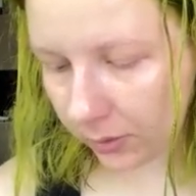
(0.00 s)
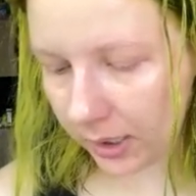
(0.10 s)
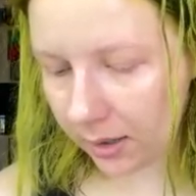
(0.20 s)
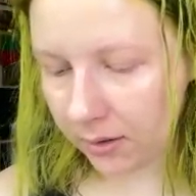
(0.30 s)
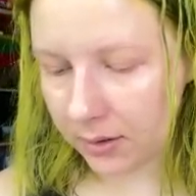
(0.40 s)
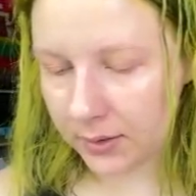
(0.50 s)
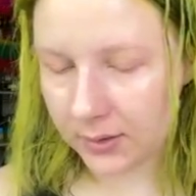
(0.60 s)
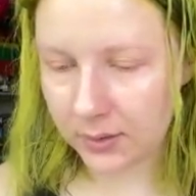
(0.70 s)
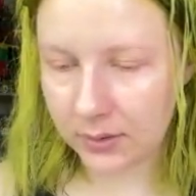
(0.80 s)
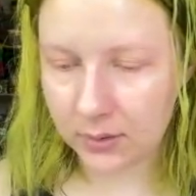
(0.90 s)
yeah, this
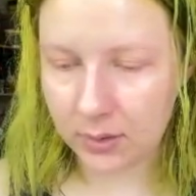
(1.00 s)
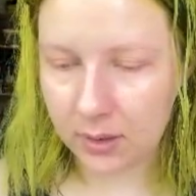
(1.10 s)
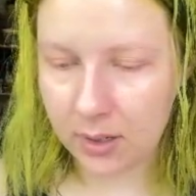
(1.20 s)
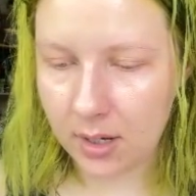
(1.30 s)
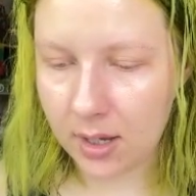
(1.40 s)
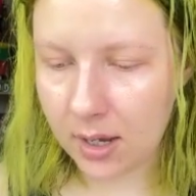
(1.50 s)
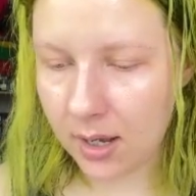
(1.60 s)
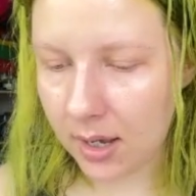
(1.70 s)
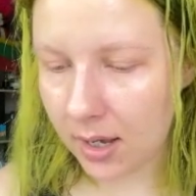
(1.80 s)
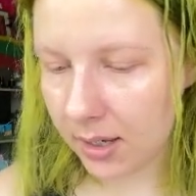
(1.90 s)
is
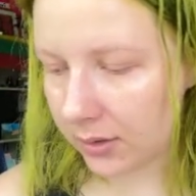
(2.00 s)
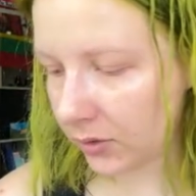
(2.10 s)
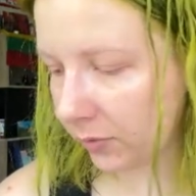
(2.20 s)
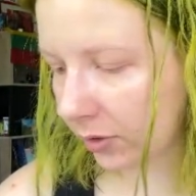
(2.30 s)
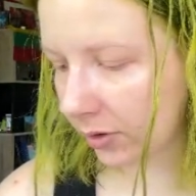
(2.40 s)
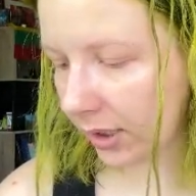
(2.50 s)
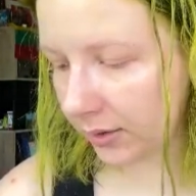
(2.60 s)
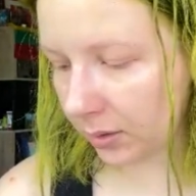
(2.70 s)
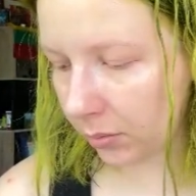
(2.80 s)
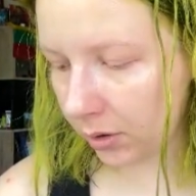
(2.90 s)
as far as
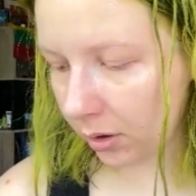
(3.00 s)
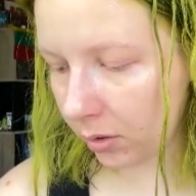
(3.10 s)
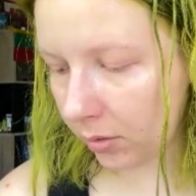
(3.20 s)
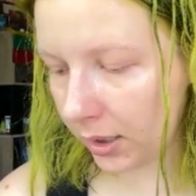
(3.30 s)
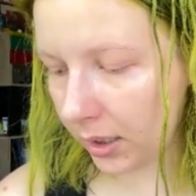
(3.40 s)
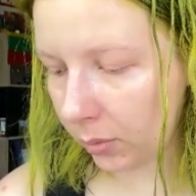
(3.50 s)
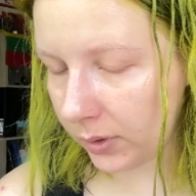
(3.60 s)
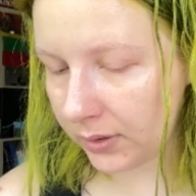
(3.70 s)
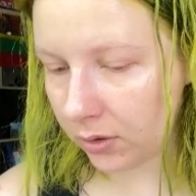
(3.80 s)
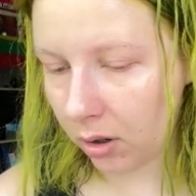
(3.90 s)
I'm gonna go, and I
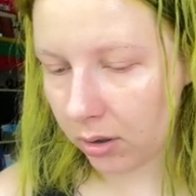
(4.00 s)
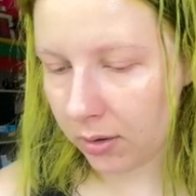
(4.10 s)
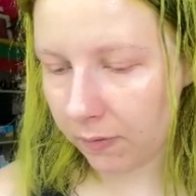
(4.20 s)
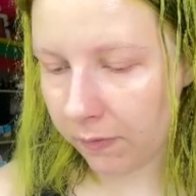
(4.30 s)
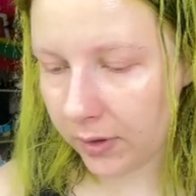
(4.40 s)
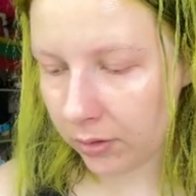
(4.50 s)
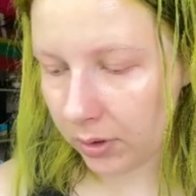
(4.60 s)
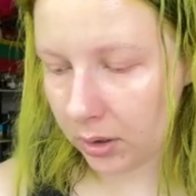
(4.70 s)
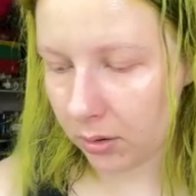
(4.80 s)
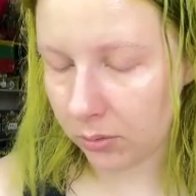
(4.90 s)
was on very
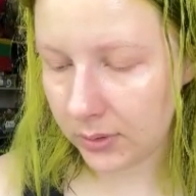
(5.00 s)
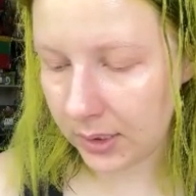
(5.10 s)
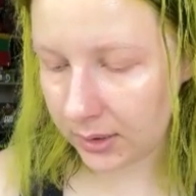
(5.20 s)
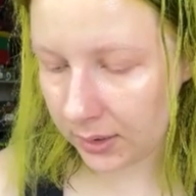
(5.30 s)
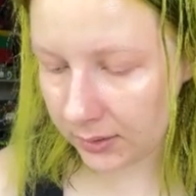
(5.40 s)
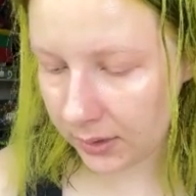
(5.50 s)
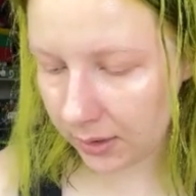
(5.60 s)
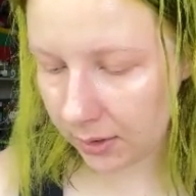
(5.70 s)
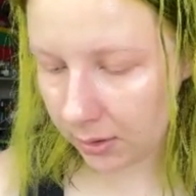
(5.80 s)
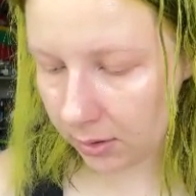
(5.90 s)
low settings
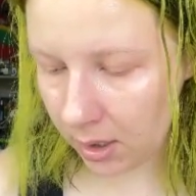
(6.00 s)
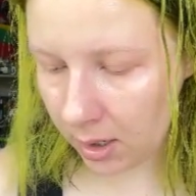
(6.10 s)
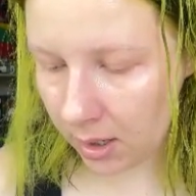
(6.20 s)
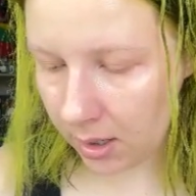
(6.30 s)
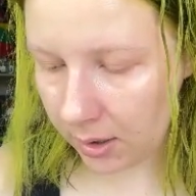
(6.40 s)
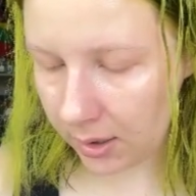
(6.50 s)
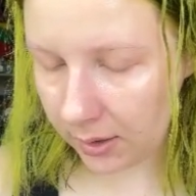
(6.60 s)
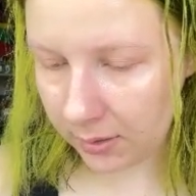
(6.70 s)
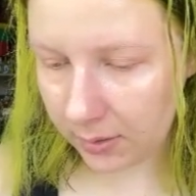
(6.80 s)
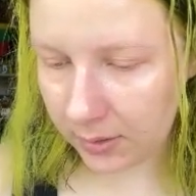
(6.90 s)
here. Like,
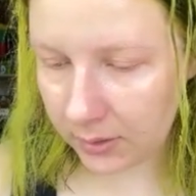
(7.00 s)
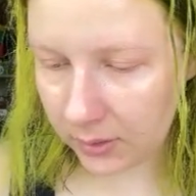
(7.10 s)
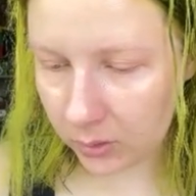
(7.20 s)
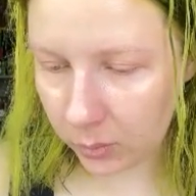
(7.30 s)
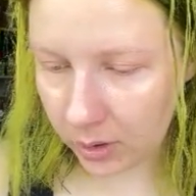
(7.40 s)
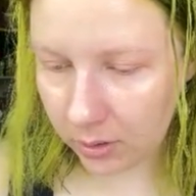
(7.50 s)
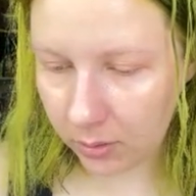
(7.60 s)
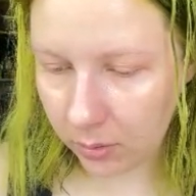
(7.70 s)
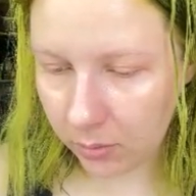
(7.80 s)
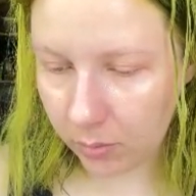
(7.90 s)
this is where
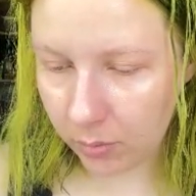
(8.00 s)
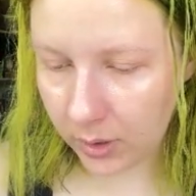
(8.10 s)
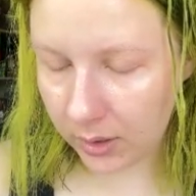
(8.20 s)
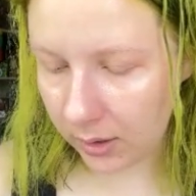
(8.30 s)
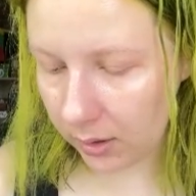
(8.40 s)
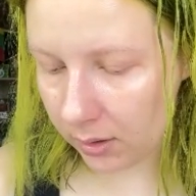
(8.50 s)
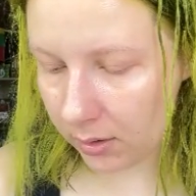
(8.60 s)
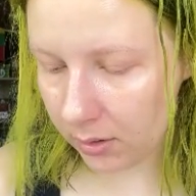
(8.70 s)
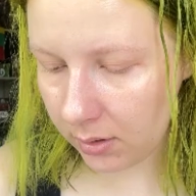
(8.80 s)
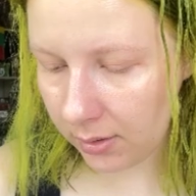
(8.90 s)
my
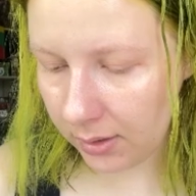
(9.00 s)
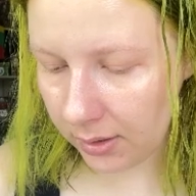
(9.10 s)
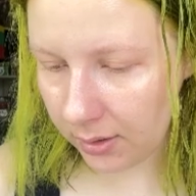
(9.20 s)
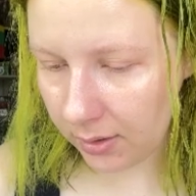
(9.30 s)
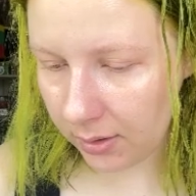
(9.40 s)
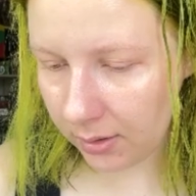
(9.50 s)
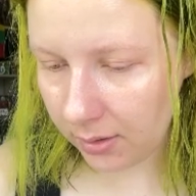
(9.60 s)
little